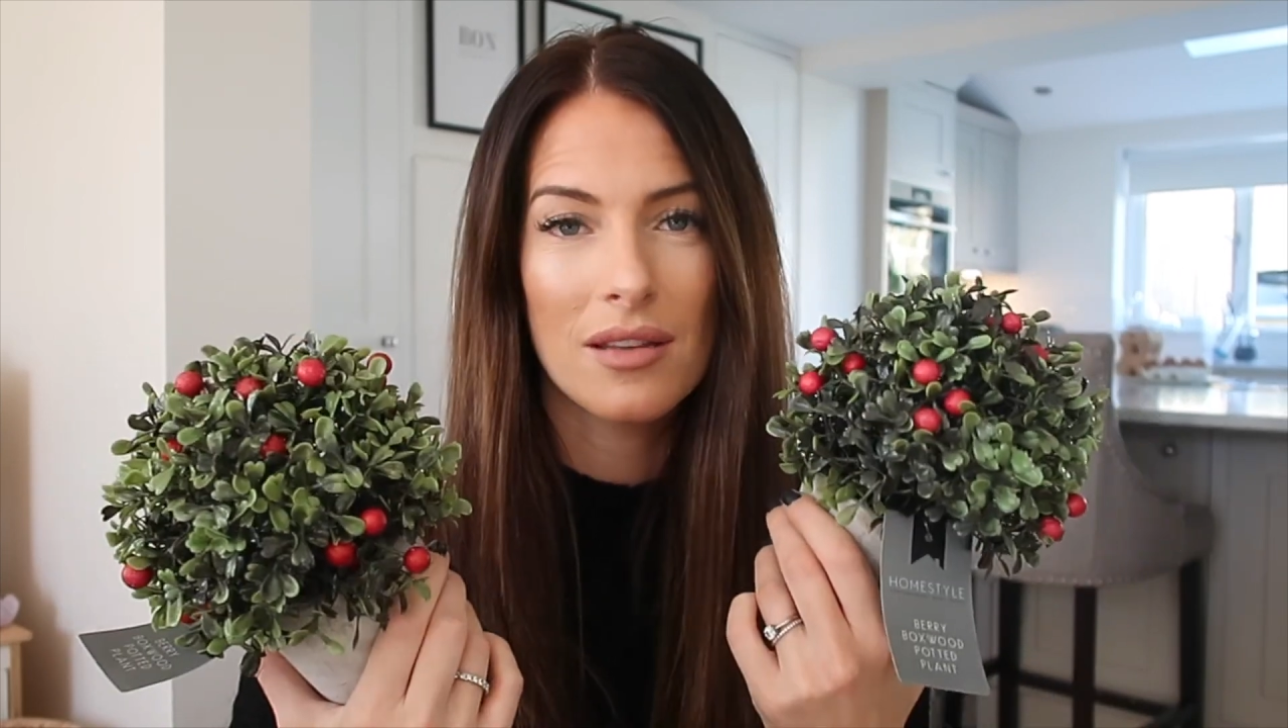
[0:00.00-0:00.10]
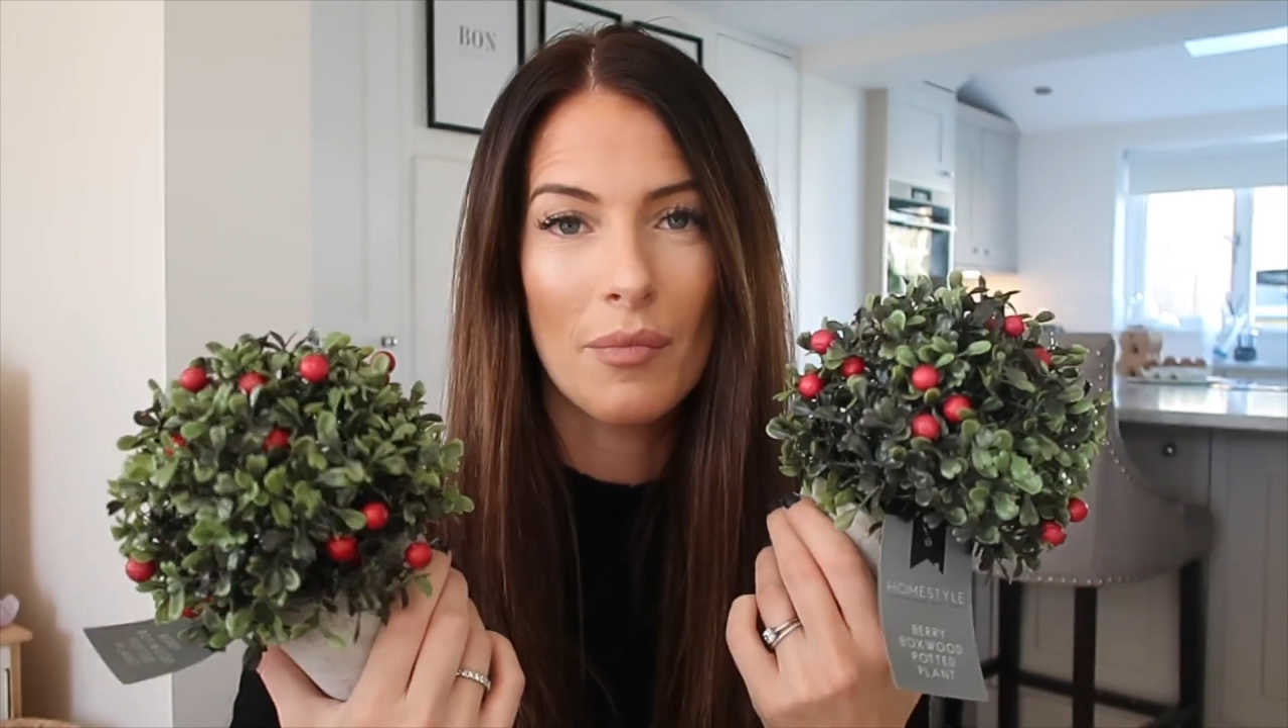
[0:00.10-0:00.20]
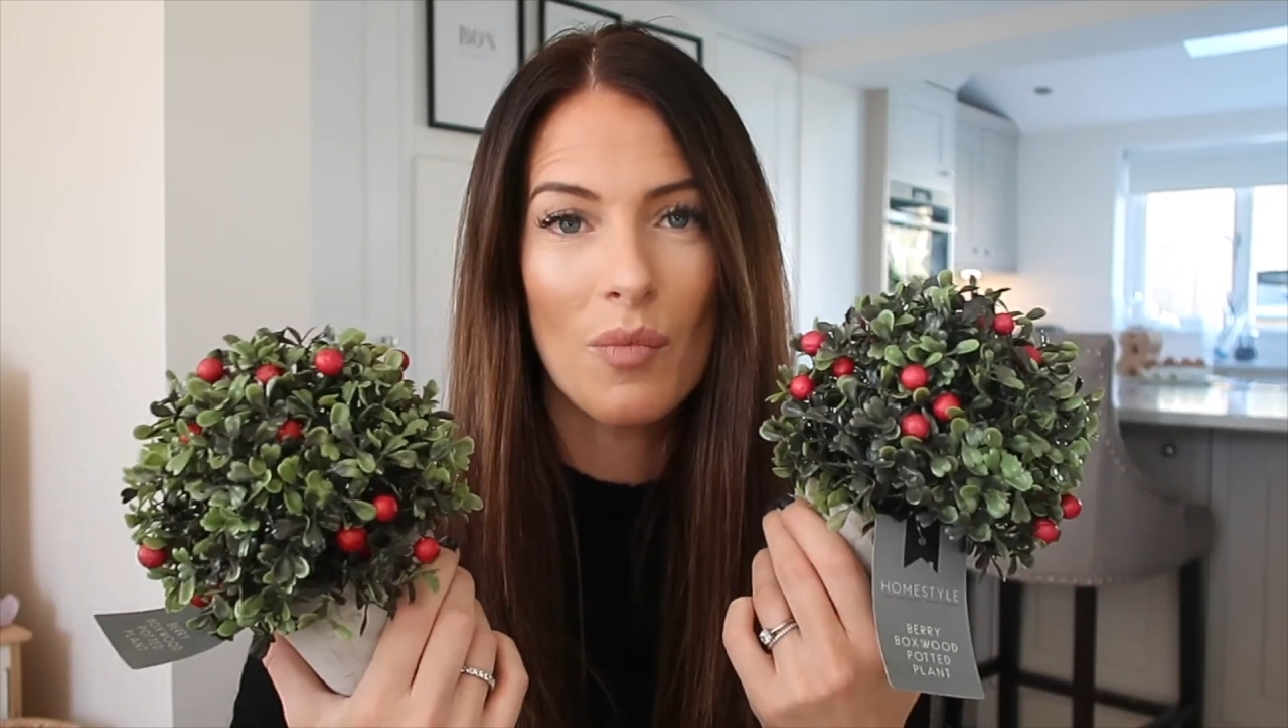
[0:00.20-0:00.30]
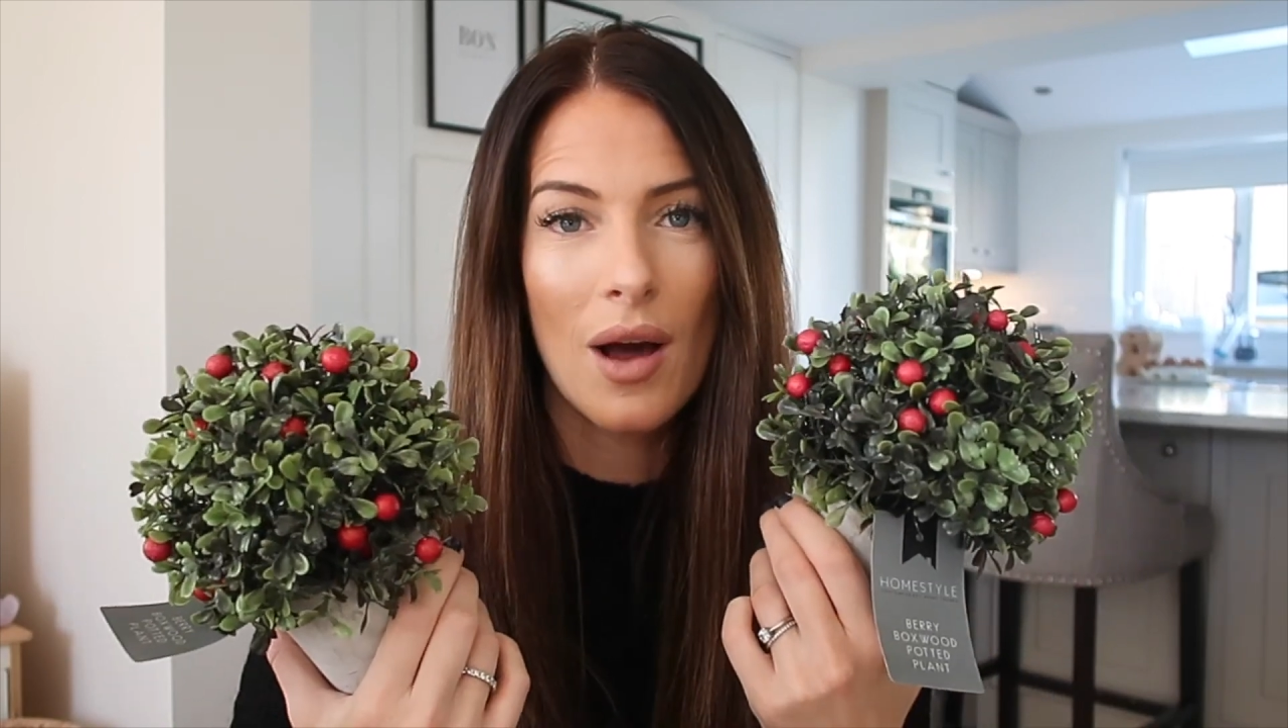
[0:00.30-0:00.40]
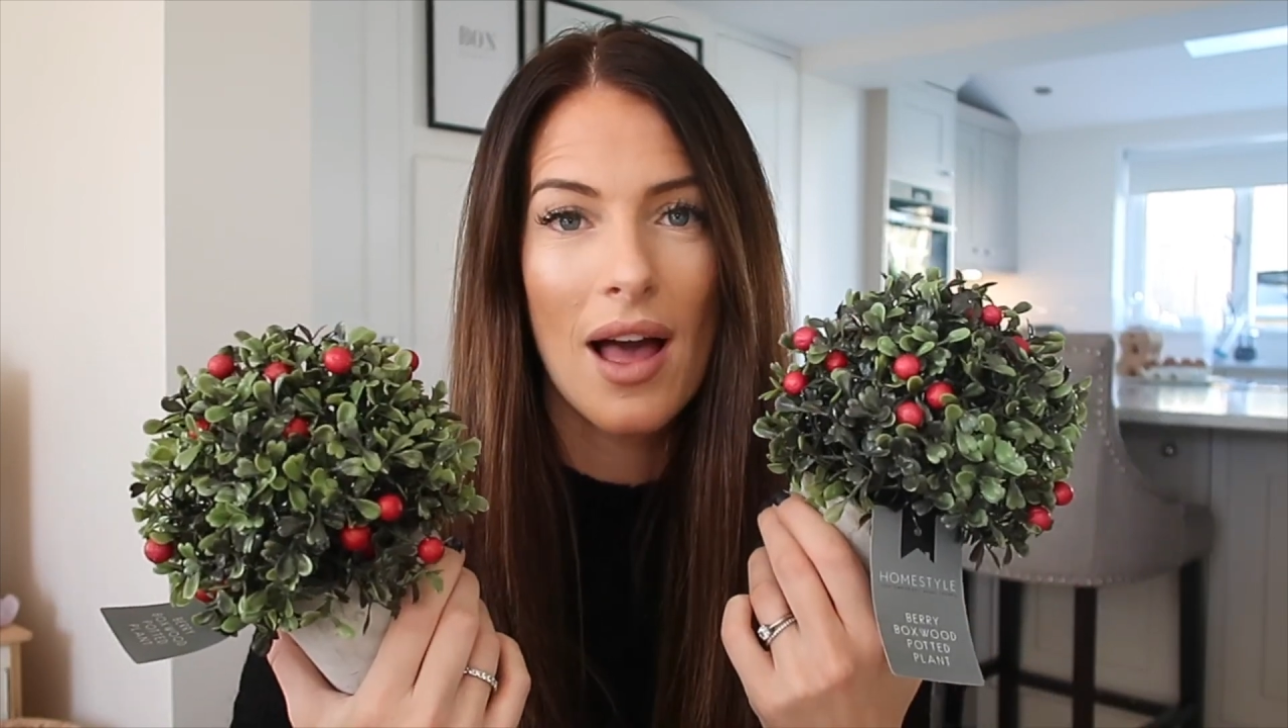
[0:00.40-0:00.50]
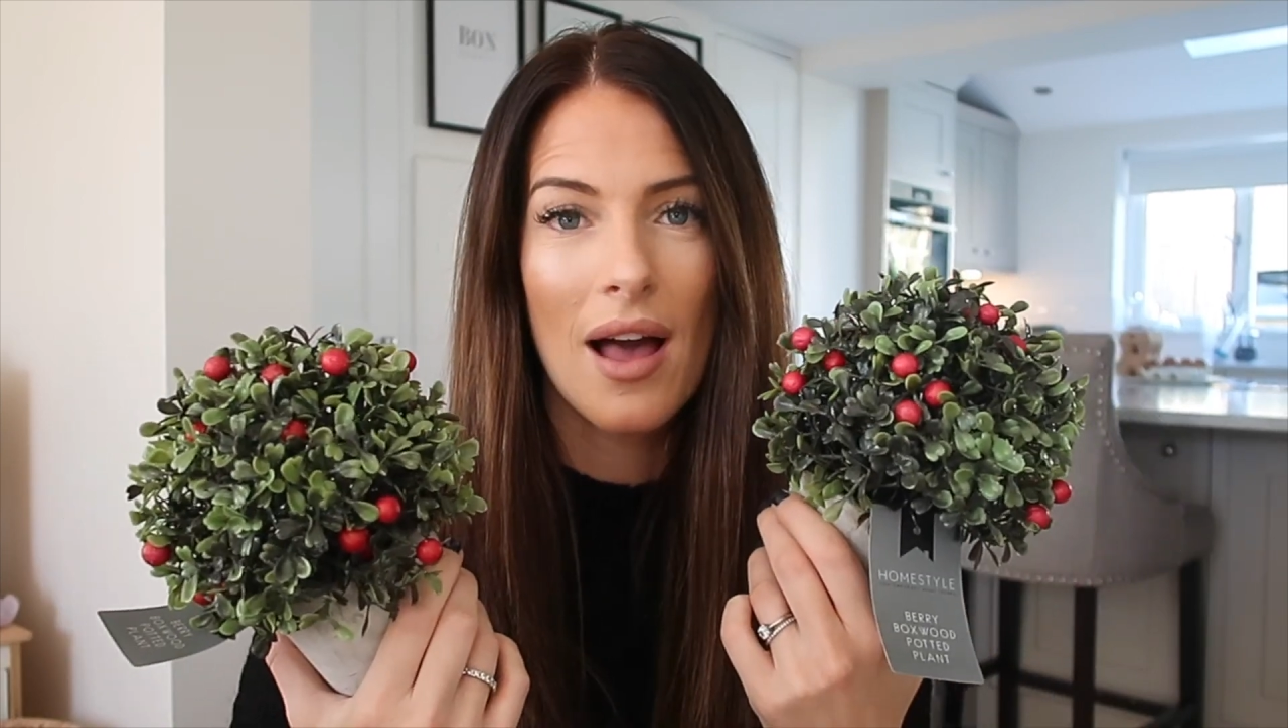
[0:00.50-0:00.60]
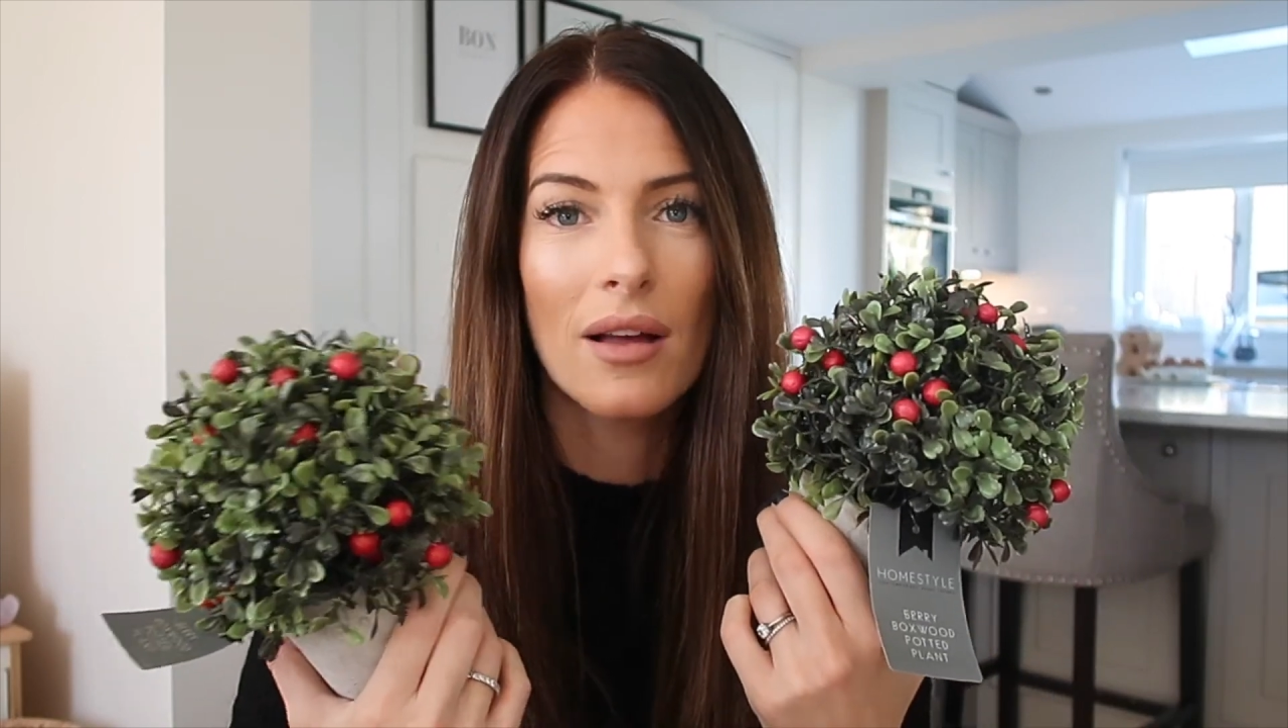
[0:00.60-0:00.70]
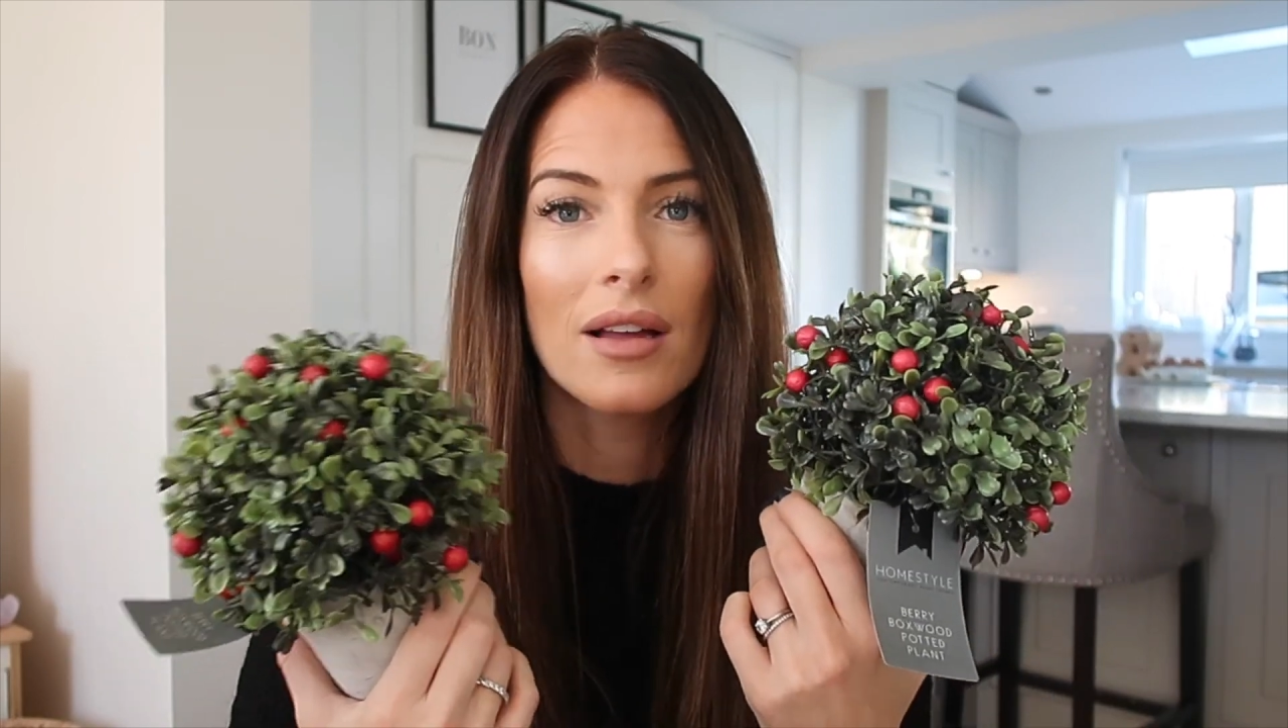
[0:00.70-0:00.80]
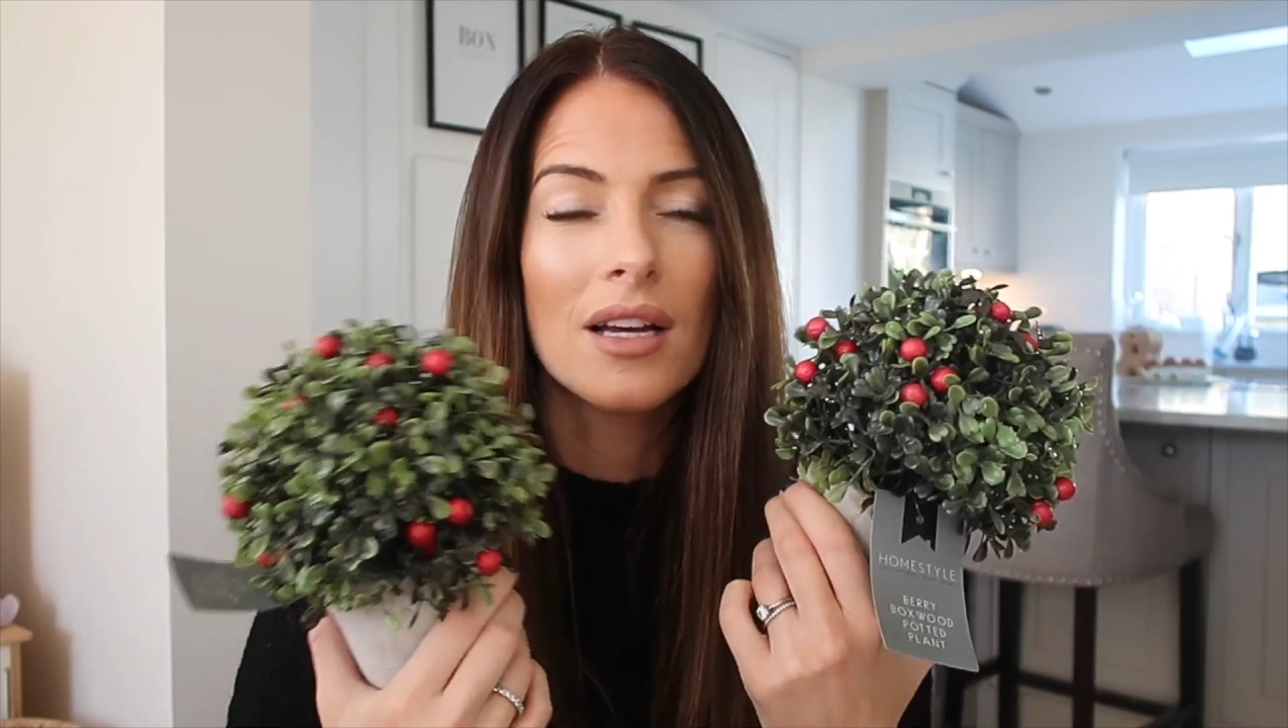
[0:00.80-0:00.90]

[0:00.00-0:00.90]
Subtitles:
somewhere.